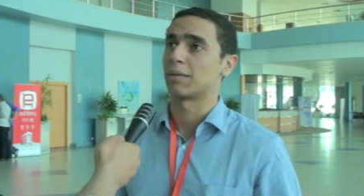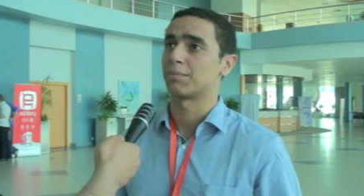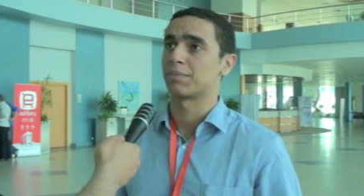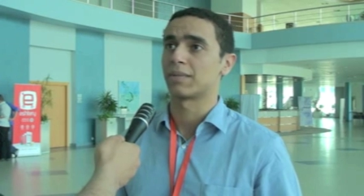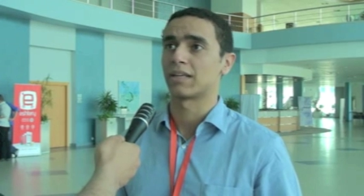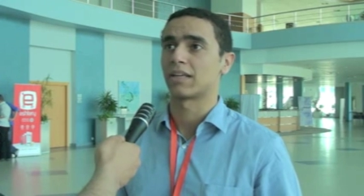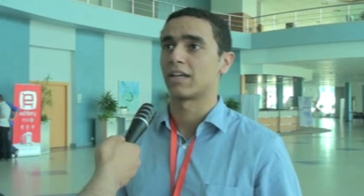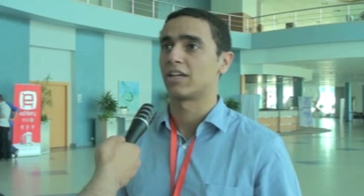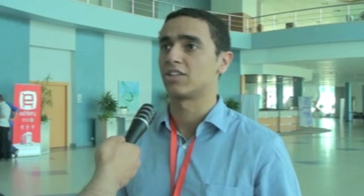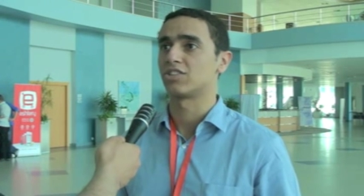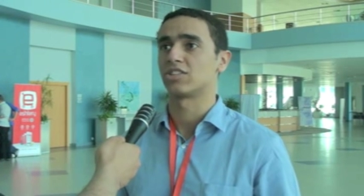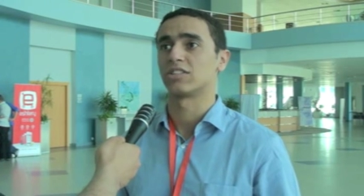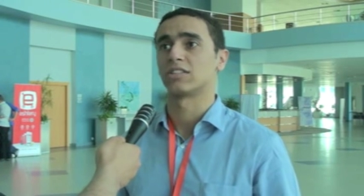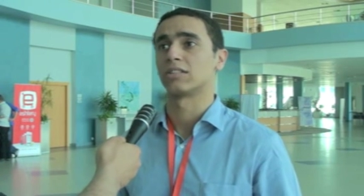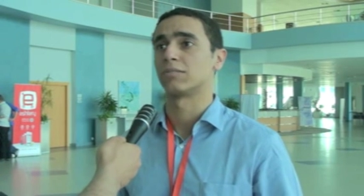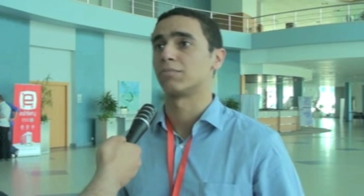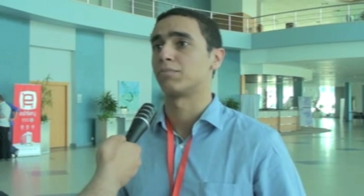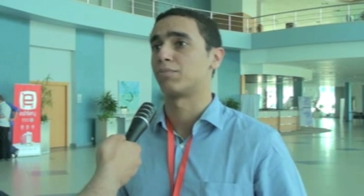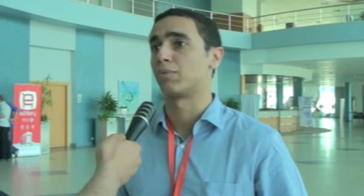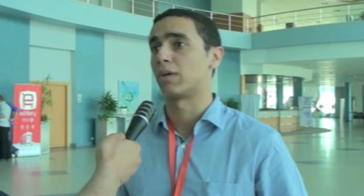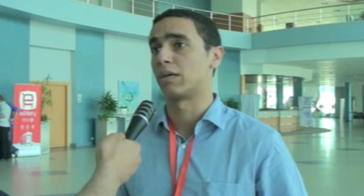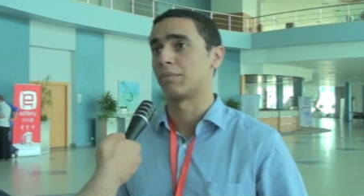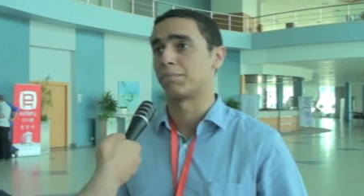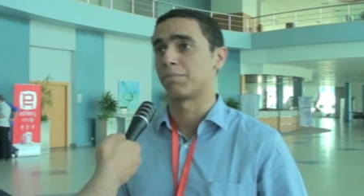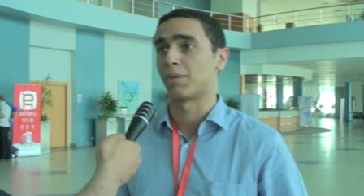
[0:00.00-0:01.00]
own applications and,
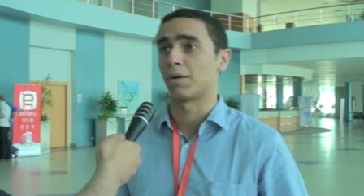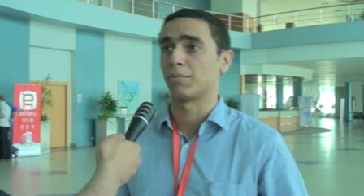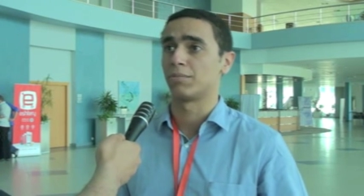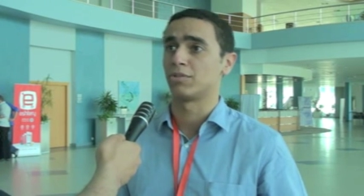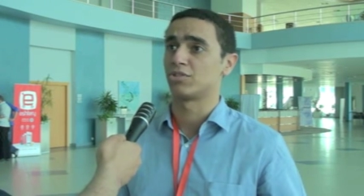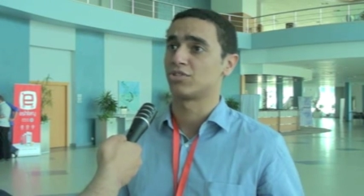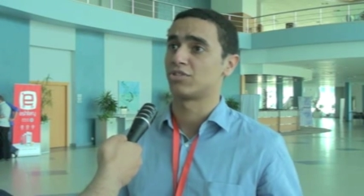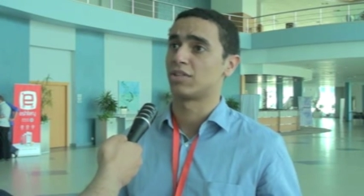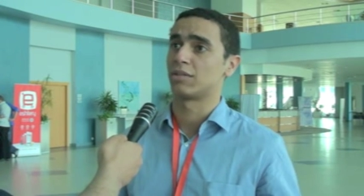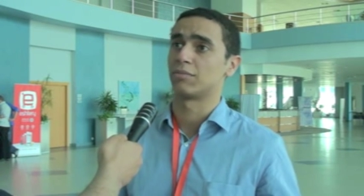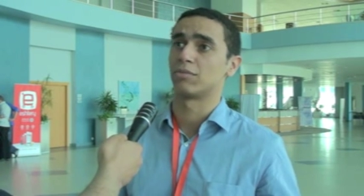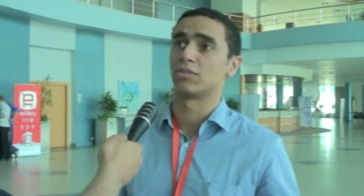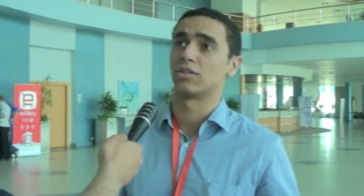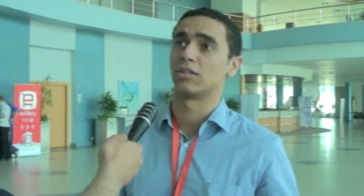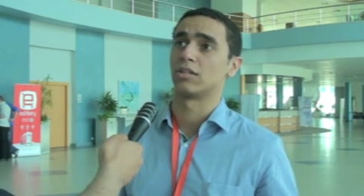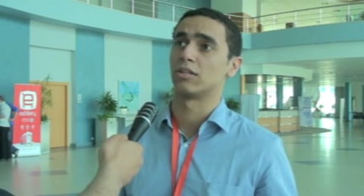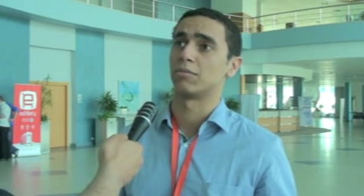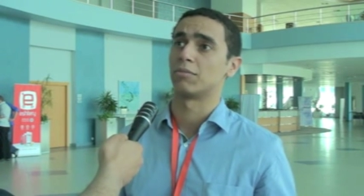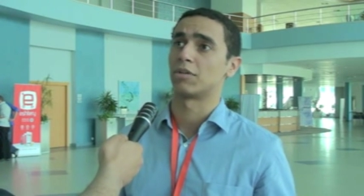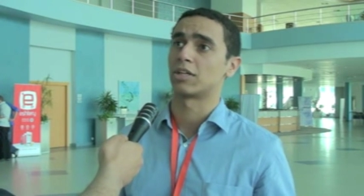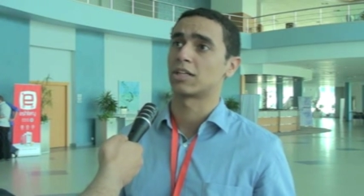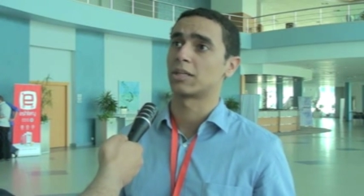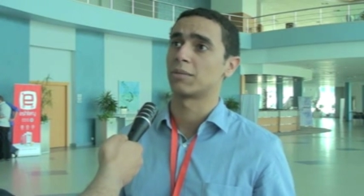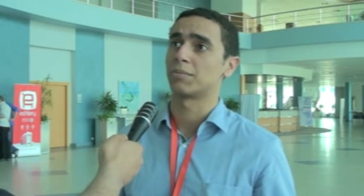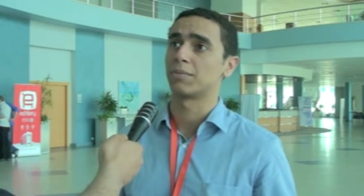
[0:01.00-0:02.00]
and publish them in the
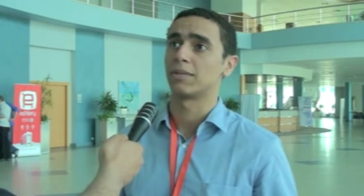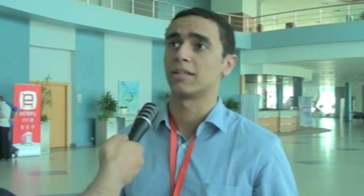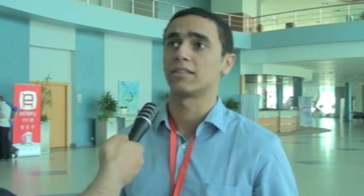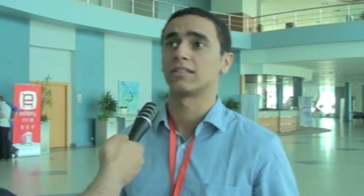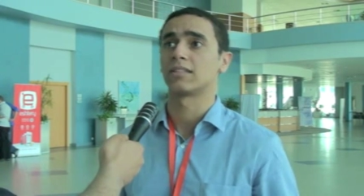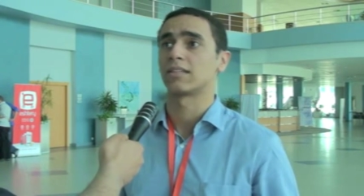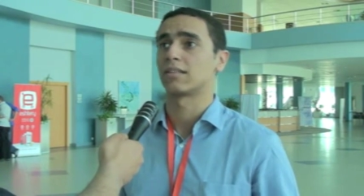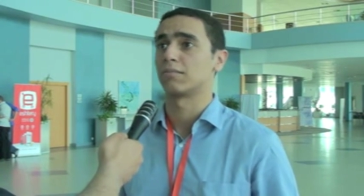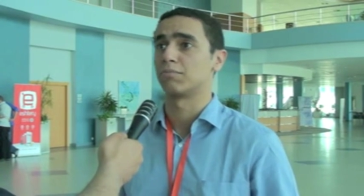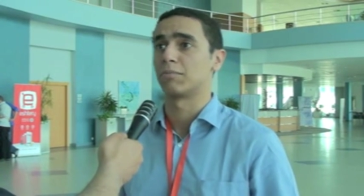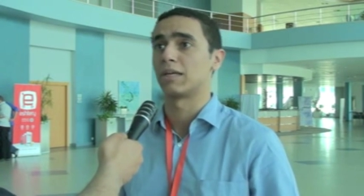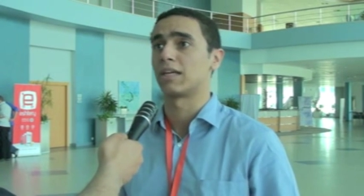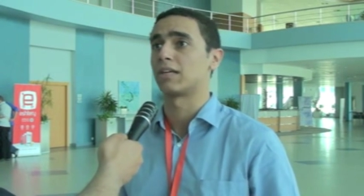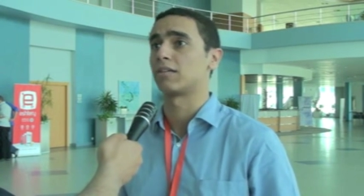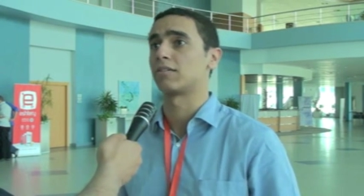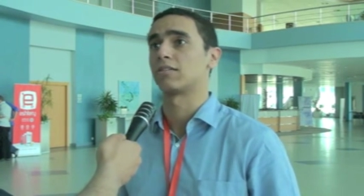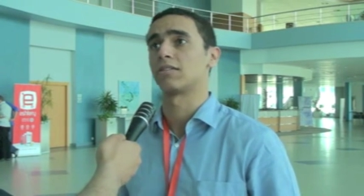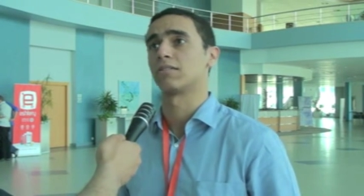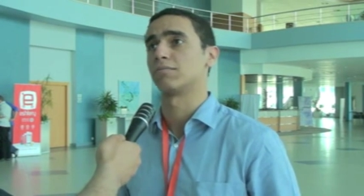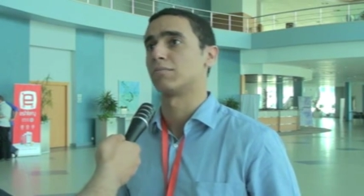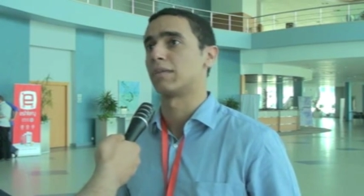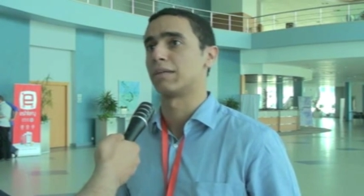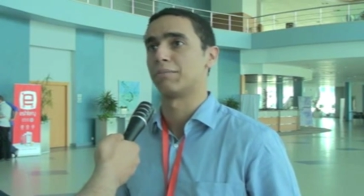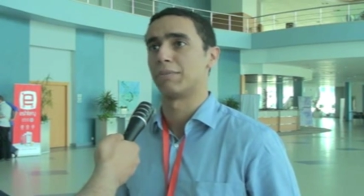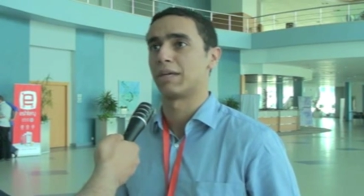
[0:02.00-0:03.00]
marketplace and make
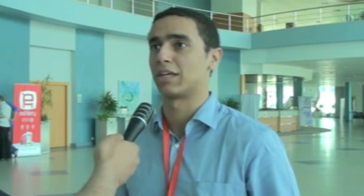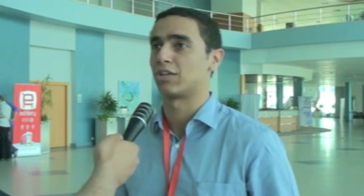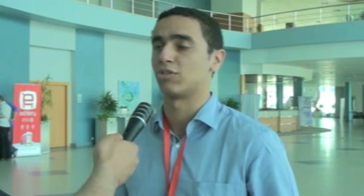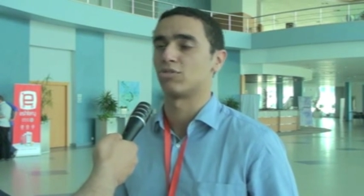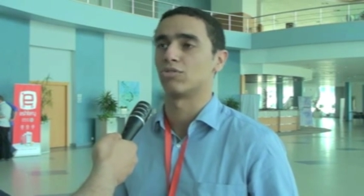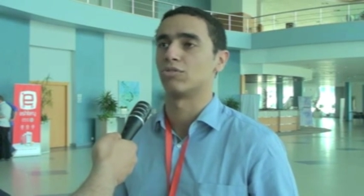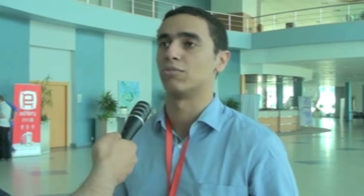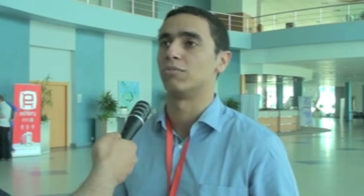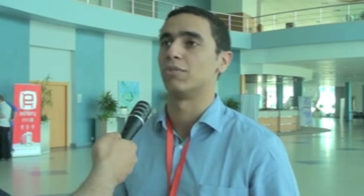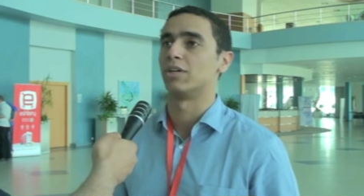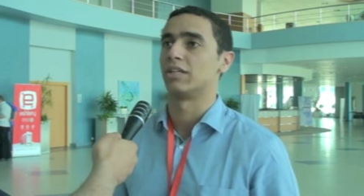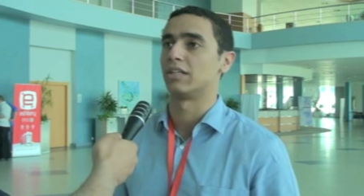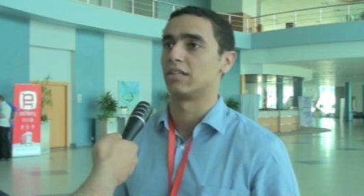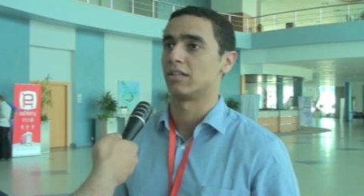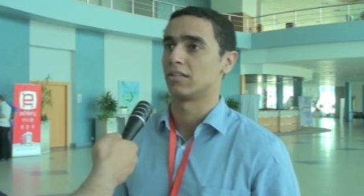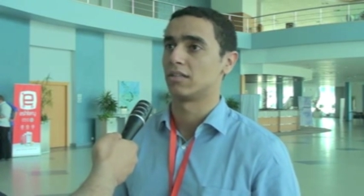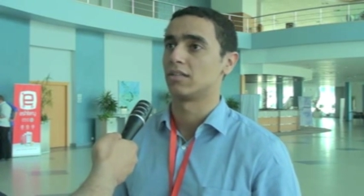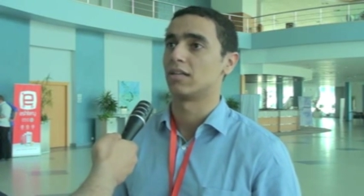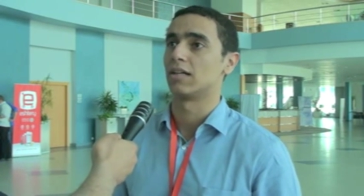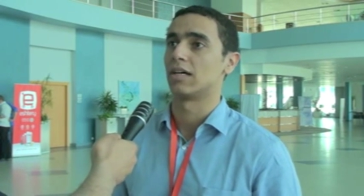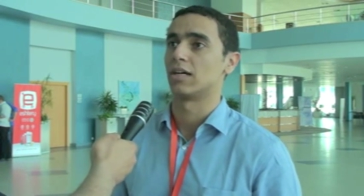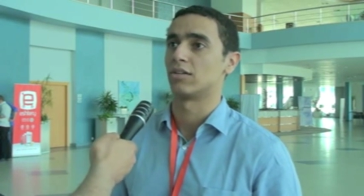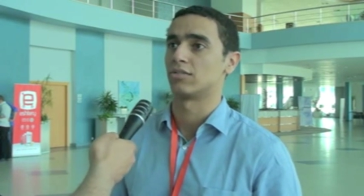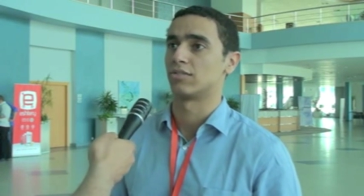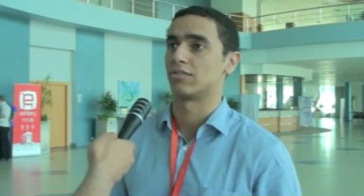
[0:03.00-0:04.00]
make your own money
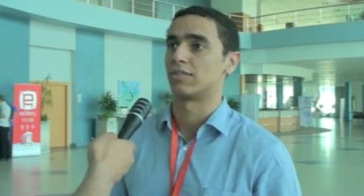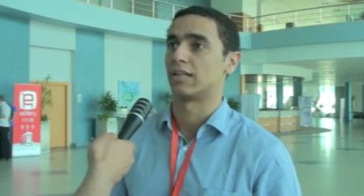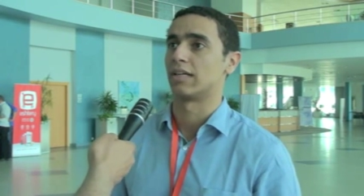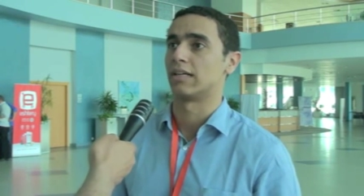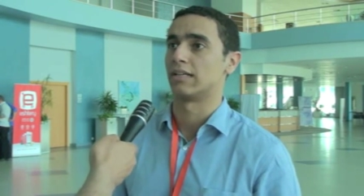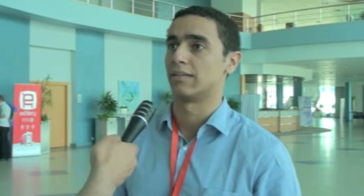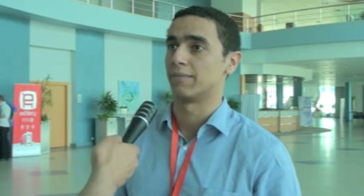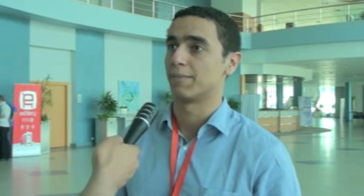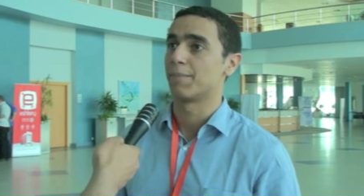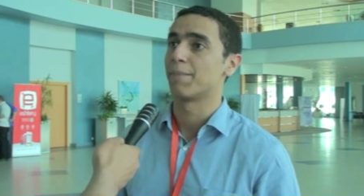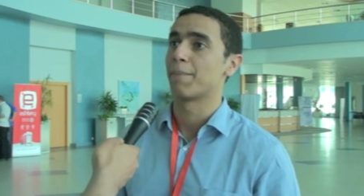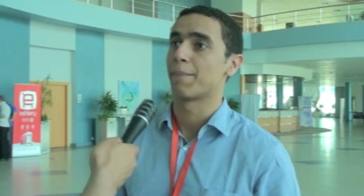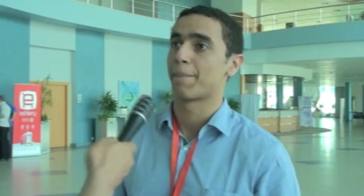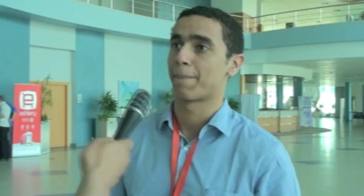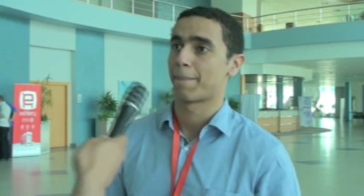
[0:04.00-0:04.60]
out of that